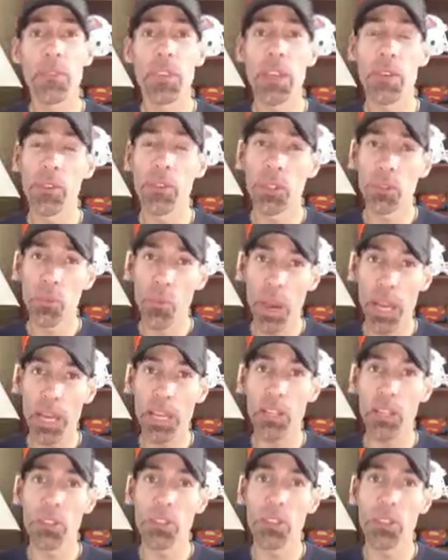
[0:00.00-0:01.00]
given his
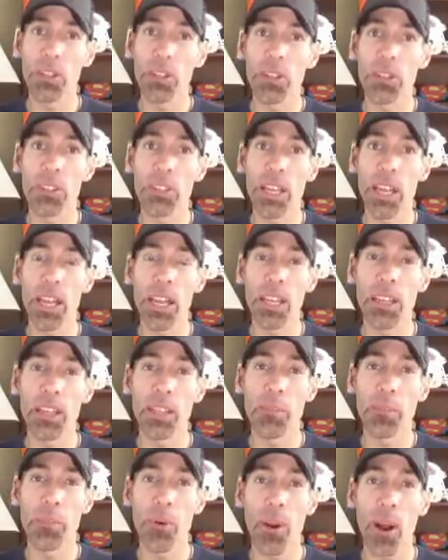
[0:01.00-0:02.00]
weight concerns
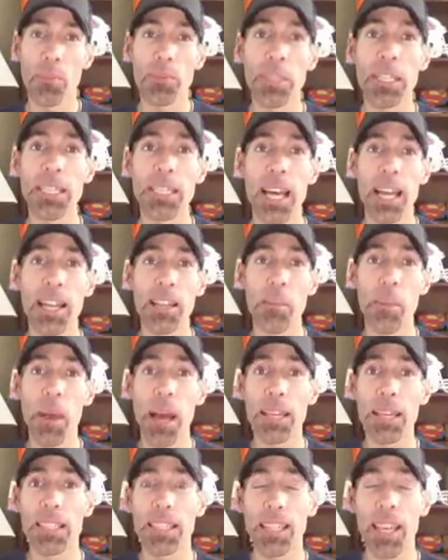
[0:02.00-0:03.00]
and the problems he's had in the
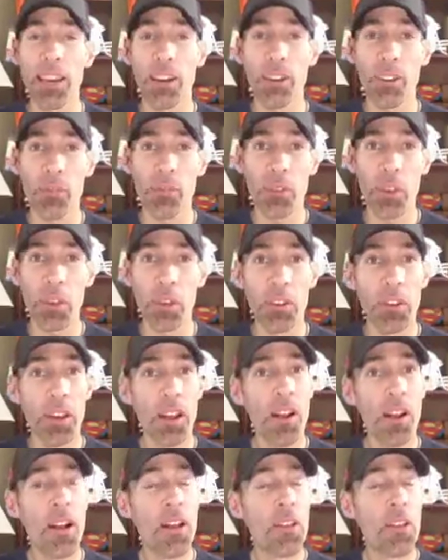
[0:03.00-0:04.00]
past staying on the field,